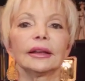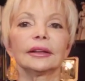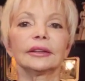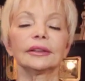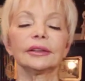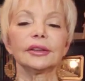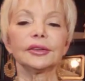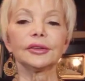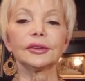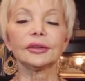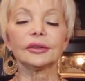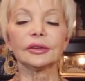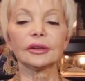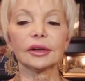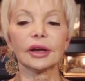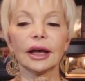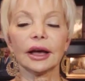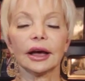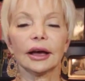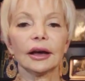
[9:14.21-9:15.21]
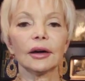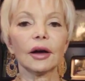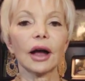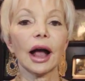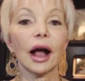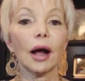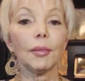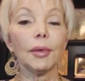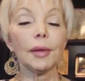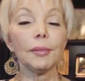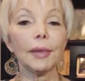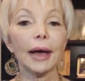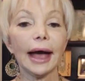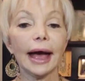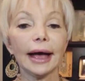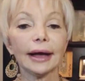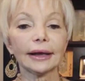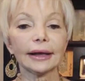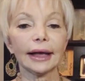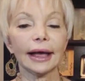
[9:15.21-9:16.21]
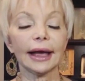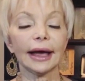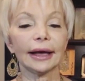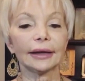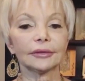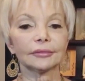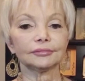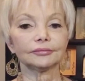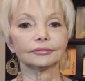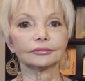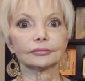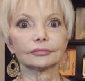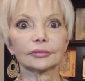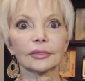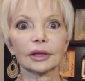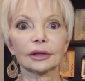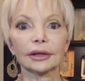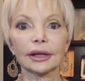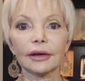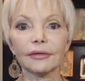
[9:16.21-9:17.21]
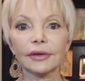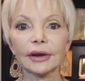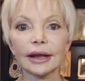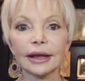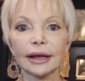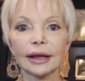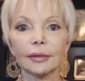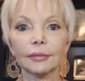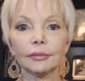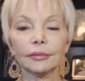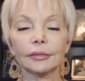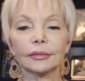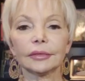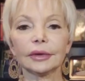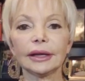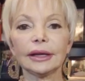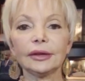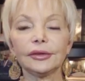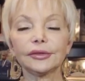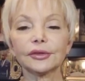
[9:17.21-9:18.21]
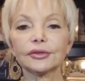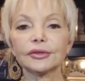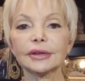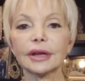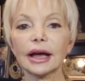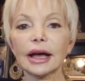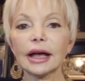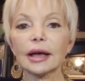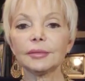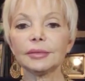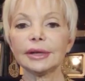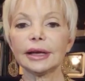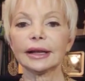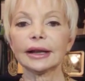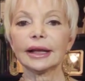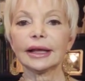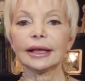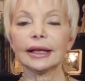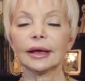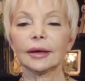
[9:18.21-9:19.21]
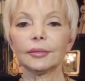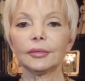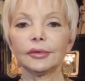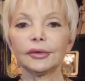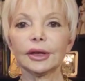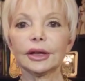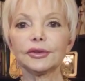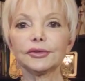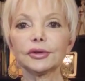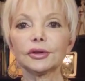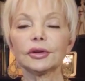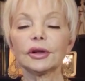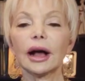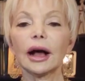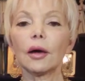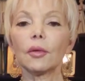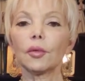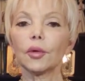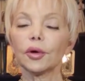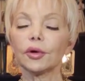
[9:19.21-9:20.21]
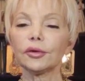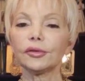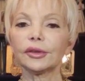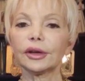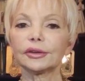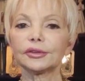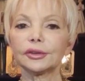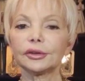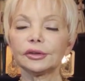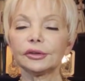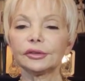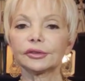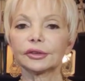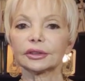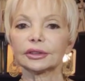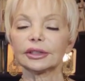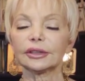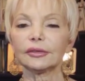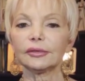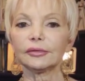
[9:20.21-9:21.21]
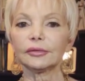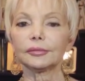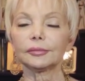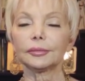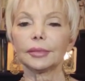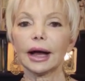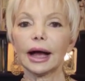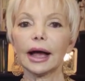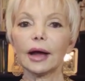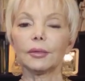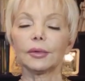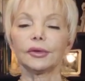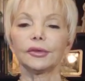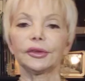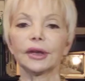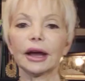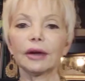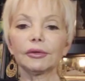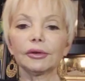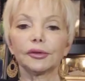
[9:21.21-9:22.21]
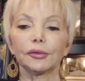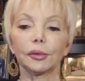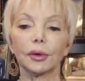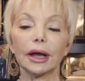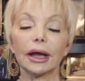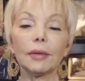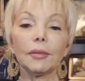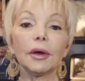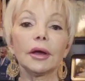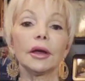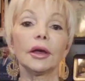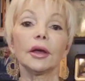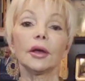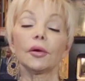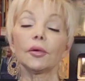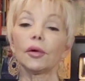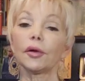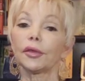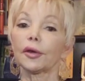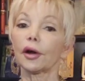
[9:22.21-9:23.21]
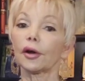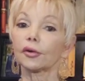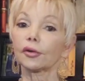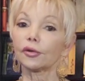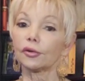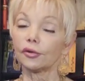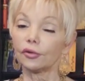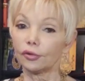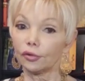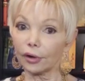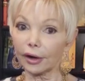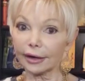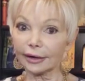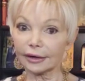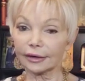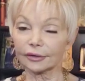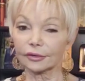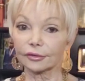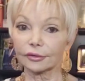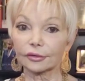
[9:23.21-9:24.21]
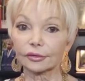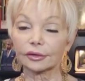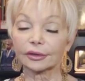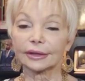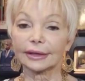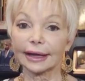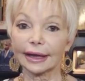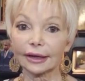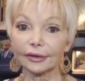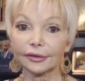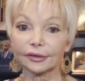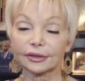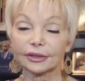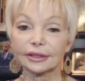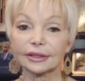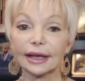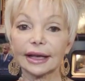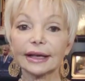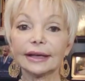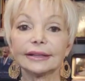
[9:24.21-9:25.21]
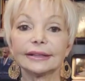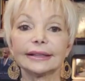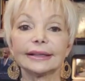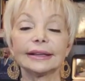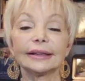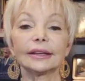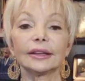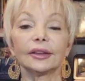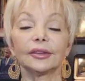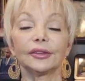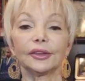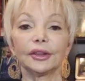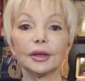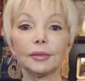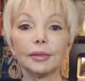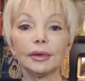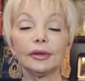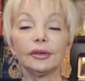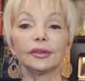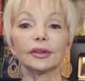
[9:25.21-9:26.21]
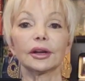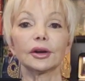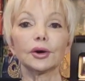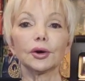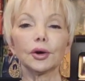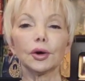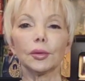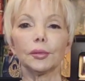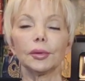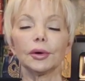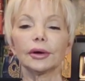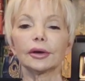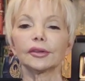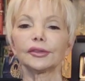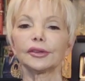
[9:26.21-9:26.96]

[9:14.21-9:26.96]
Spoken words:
Listen, I'll be back at 11 a.m. Eastern Time, 10 a.m. Central on Words I Choose to Live By with Cyrus Webb, with our great guest today, Tina Simmons, and her book,